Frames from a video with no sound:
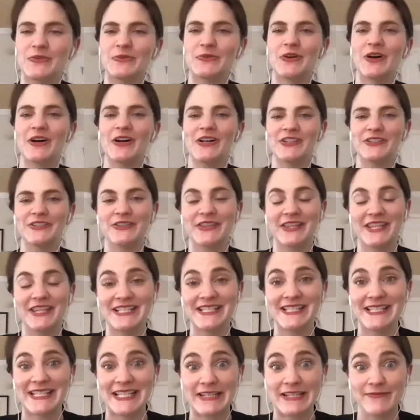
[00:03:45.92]
all
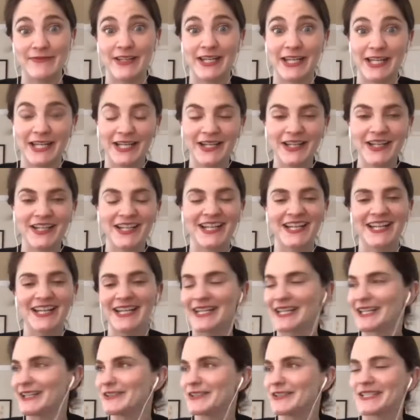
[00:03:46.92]
this evening.
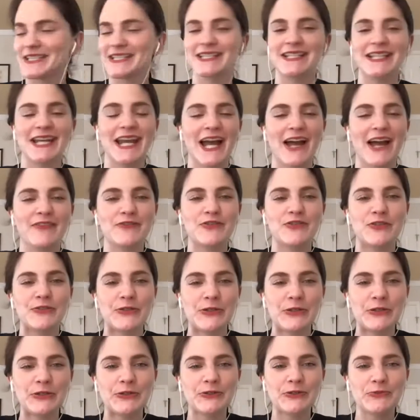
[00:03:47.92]
Uh, here it's the
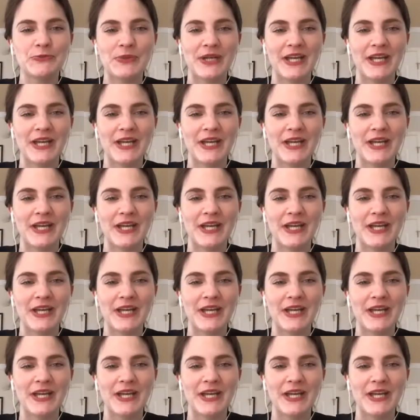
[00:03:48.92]
afternoon,